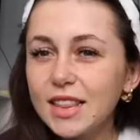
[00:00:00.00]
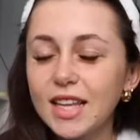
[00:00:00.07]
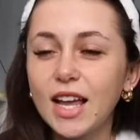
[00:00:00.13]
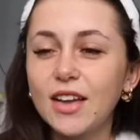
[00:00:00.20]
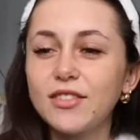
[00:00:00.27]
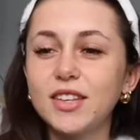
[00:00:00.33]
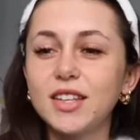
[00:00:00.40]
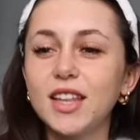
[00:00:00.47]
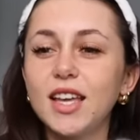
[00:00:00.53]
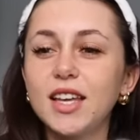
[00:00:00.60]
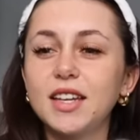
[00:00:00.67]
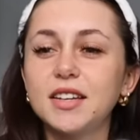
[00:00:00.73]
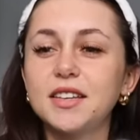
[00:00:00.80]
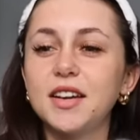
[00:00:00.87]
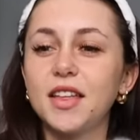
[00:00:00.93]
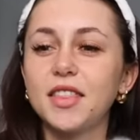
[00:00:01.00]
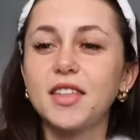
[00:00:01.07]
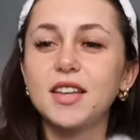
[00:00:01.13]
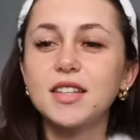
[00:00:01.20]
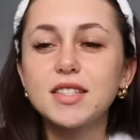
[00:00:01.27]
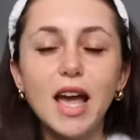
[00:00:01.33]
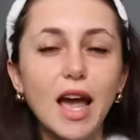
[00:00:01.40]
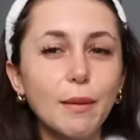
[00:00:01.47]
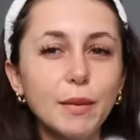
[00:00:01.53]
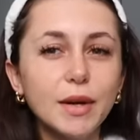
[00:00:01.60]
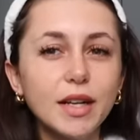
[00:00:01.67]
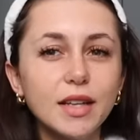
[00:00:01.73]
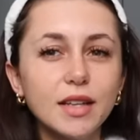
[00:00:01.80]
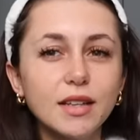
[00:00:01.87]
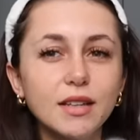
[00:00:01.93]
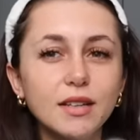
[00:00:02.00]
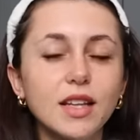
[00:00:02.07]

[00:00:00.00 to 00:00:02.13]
Like I feel like nothing's happening.